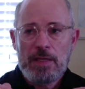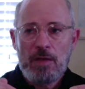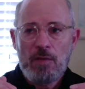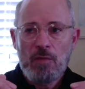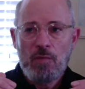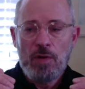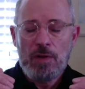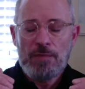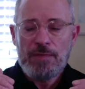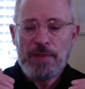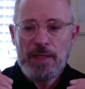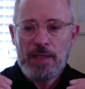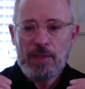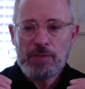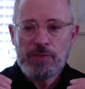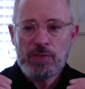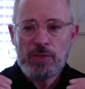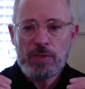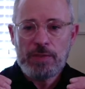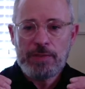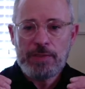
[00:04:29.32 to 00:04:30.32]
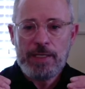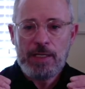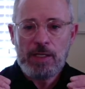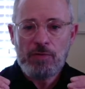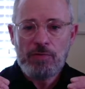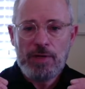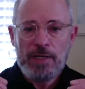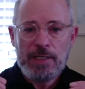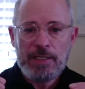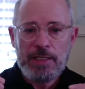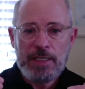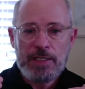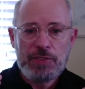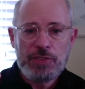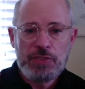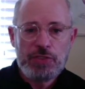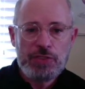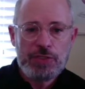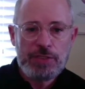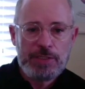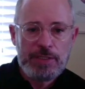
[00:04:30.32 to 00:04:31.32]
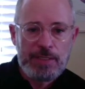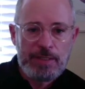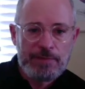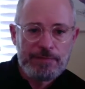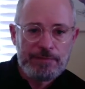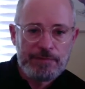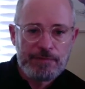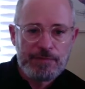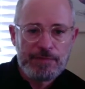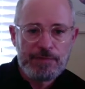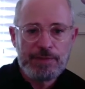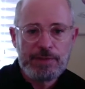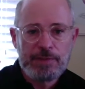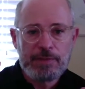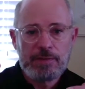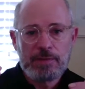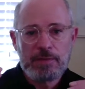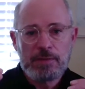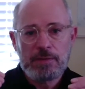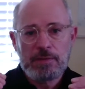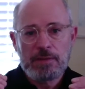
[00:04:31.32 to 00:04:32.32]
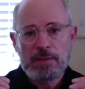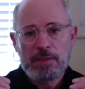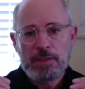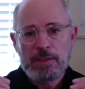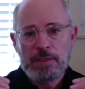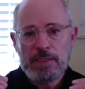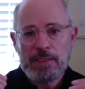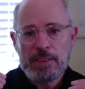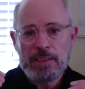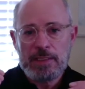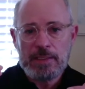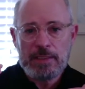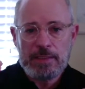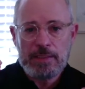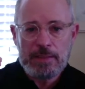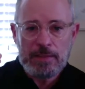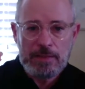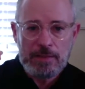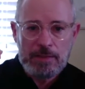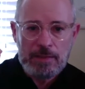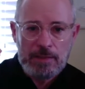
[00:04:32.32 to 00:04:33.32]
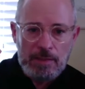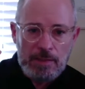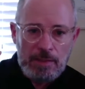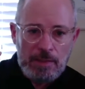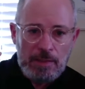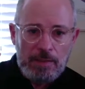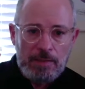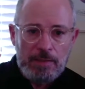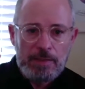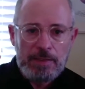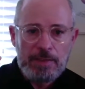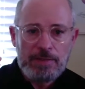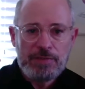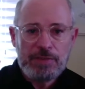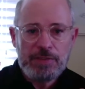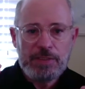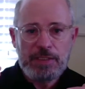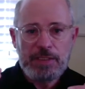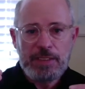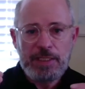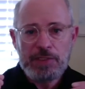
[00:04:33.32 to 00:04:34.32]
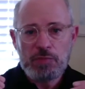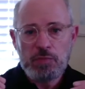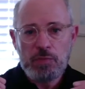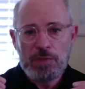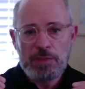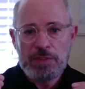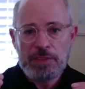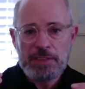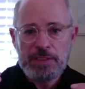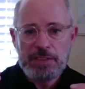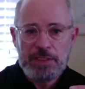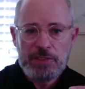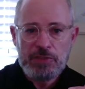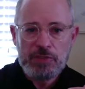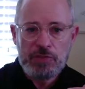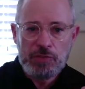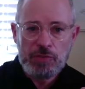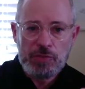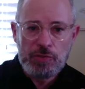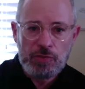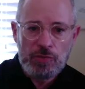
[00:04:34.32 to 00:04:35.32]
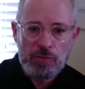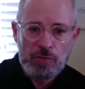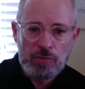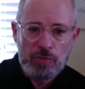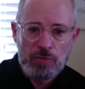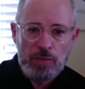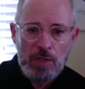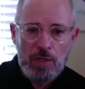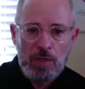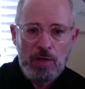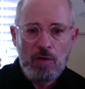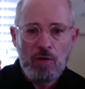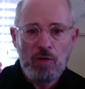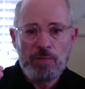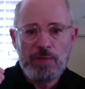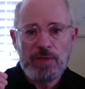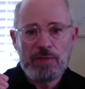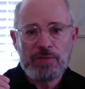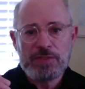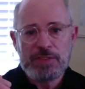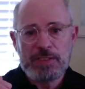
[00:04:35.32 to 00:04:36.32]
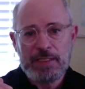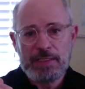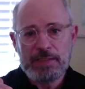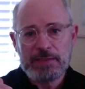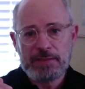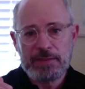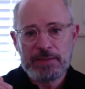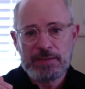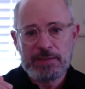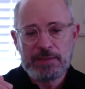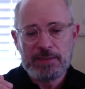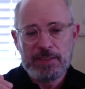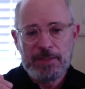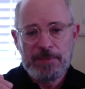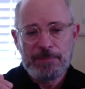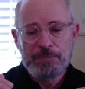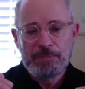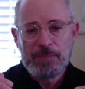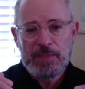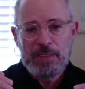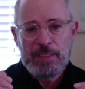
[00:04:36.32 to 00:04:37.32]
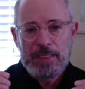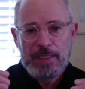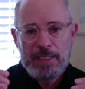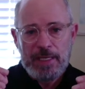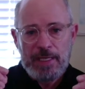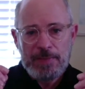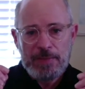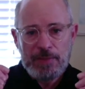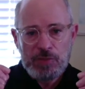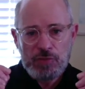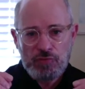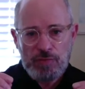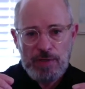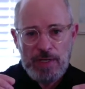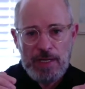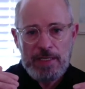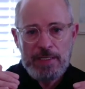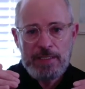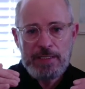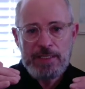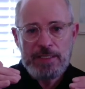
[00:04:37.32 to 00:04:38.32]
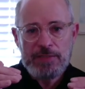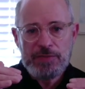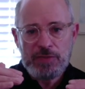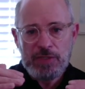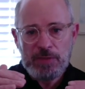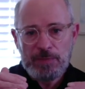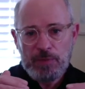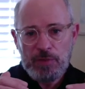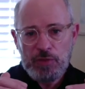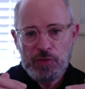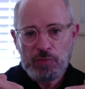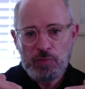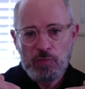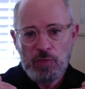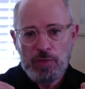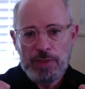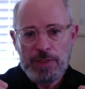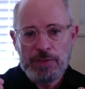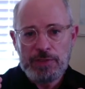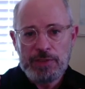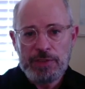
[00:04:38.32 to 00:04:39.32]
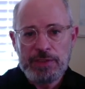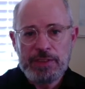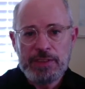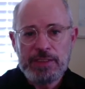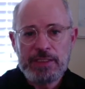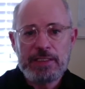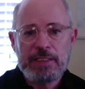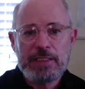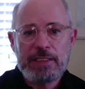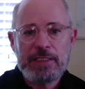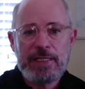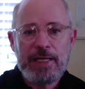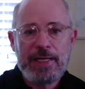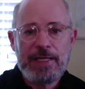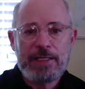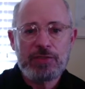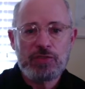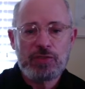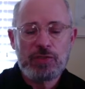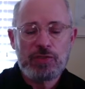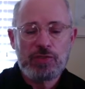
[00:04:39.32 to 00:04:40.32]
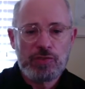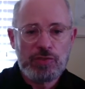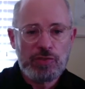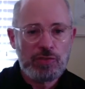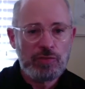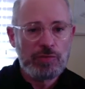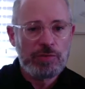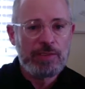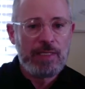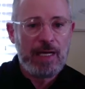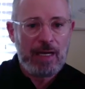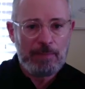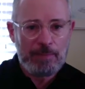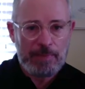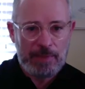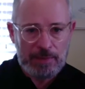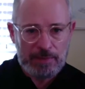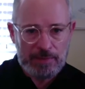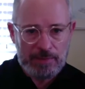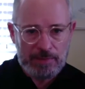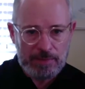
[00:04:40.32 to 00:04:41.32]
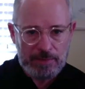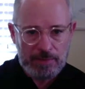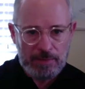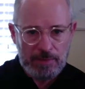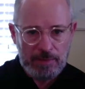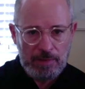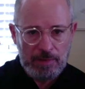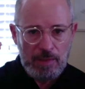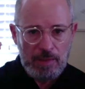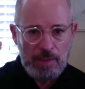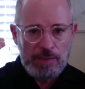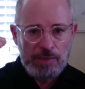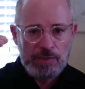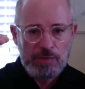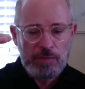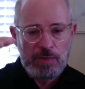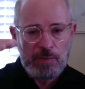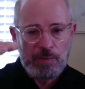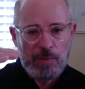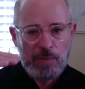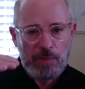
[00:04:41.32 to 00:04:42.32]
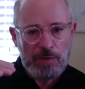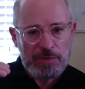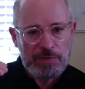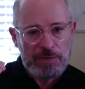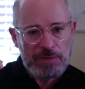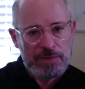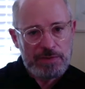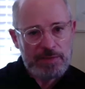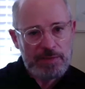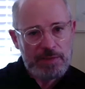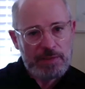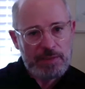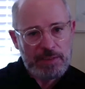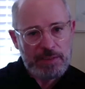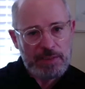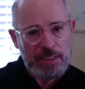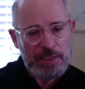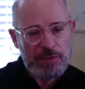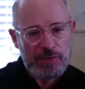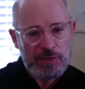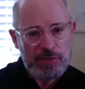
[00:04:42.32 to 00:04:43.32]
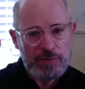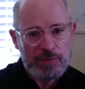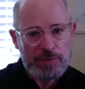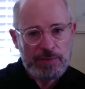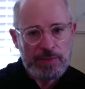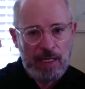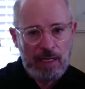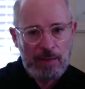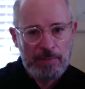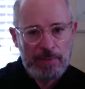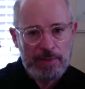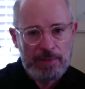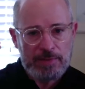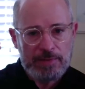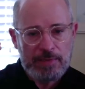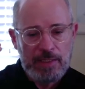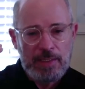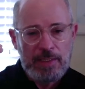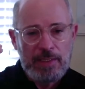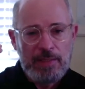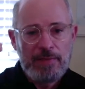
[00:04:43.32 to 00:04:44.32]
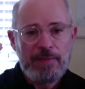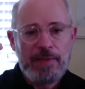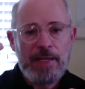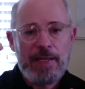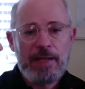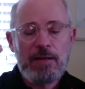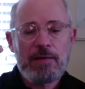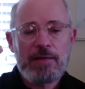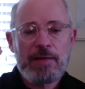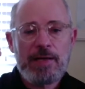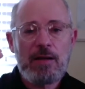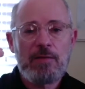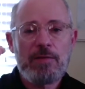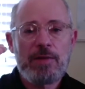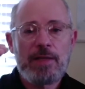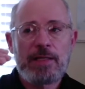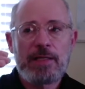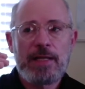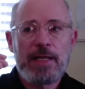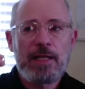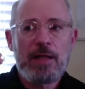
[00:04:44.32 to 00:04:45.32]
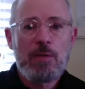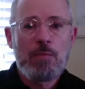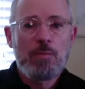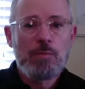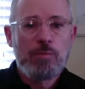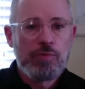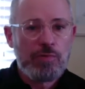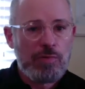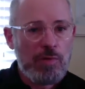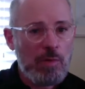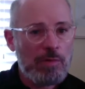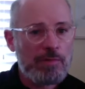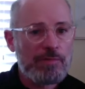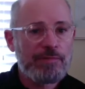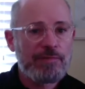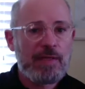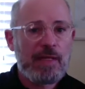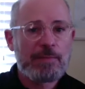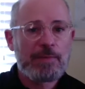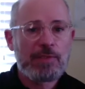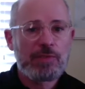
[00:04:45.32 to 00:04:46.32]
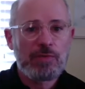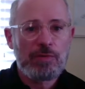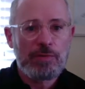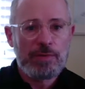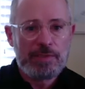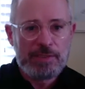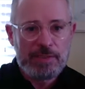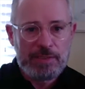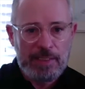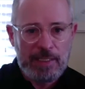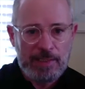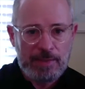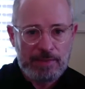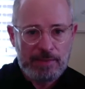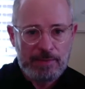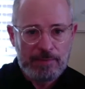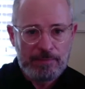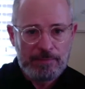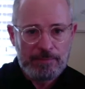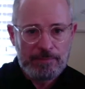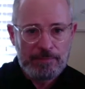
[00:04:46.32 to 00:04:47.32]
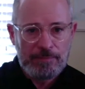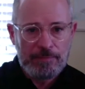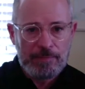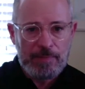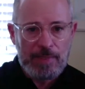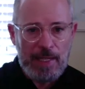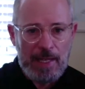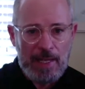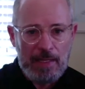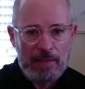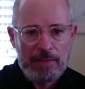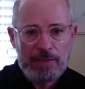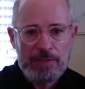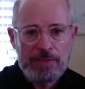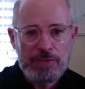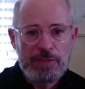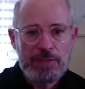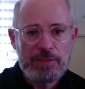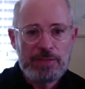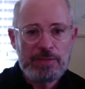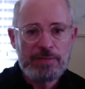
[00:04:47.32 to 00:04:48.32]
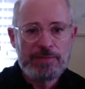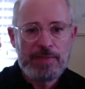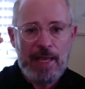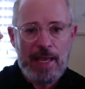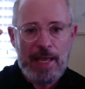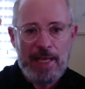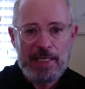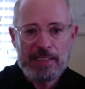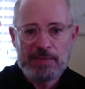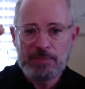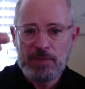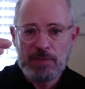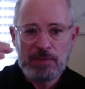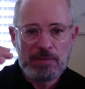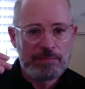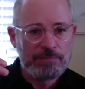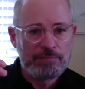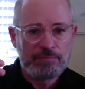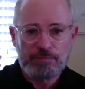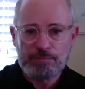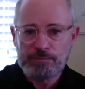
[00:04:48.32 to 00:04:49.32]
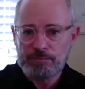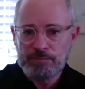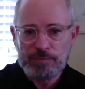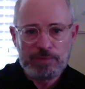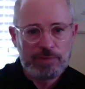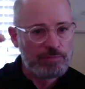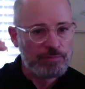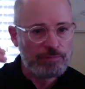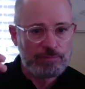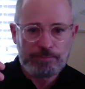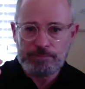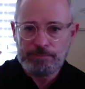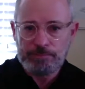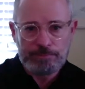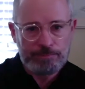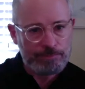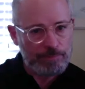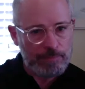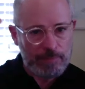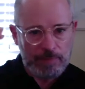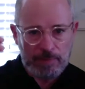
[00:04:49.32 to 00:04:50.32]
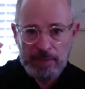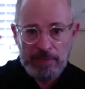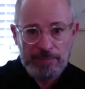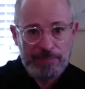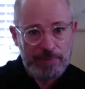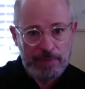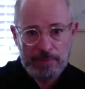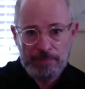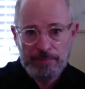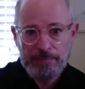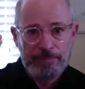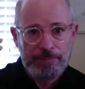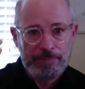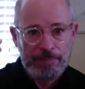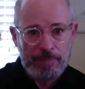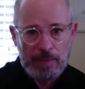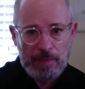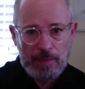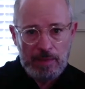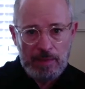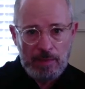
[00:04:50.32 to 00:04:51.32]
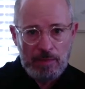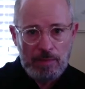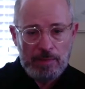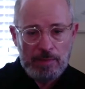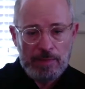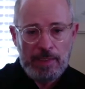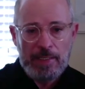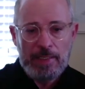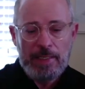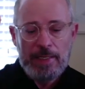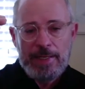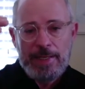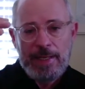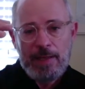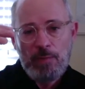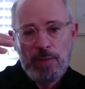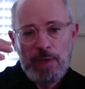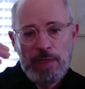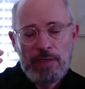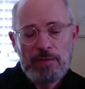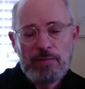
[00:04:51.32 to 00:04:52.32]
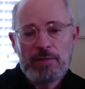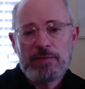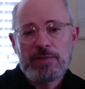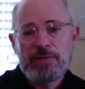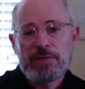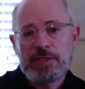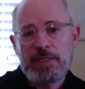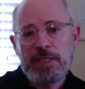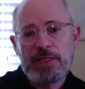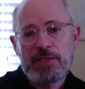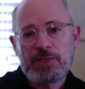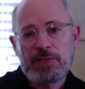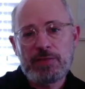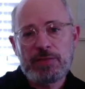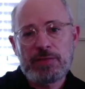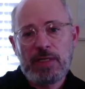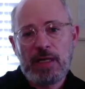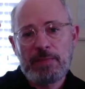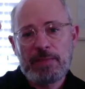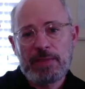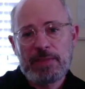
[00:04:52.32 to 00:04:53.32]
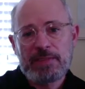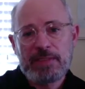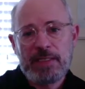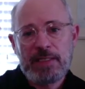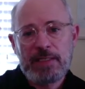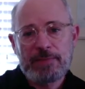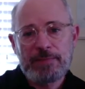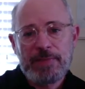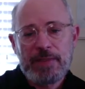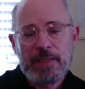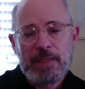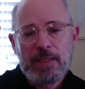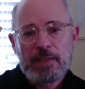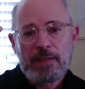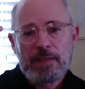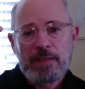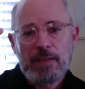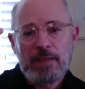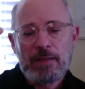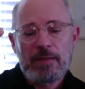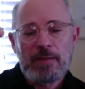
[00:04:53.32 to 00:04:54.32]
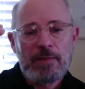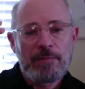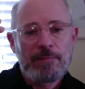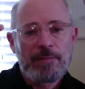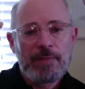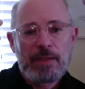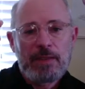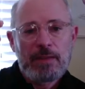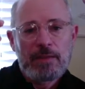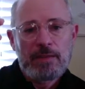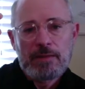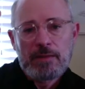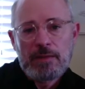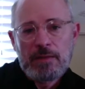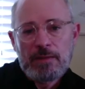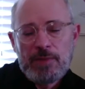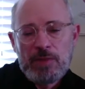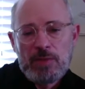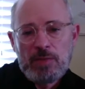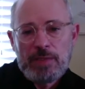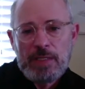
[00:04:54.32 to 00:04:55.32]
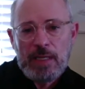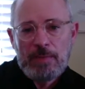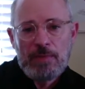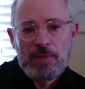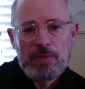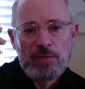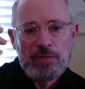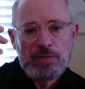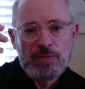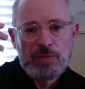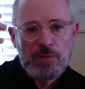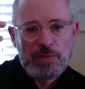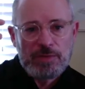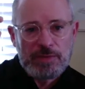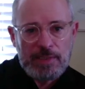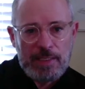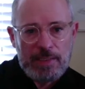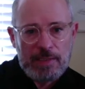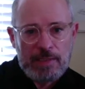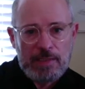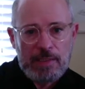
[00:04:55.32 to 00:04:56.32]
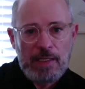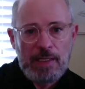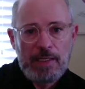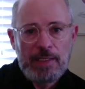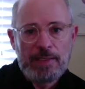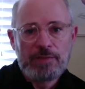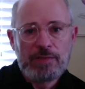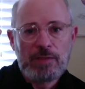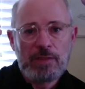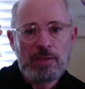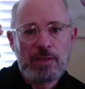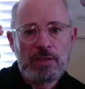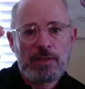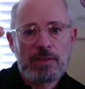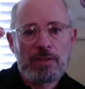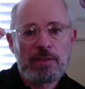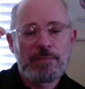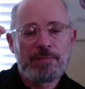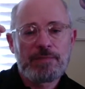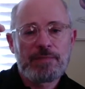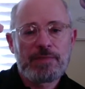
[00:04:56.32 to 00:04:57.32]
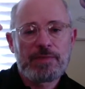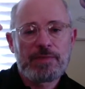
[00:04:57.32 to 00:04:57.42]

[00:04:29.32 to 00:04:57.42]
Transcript: What they are doing, they're creating a shift in this T H one, T H two homeostasis. And the trend is to push more into T H two dominance. So when a person is in T H two dominance, they are now in a pro-inflammatory state. Allergies, asthma, just live here. Okay? And when you're in this T H two dominant state, uh, immune chemicals called cytokines are going to,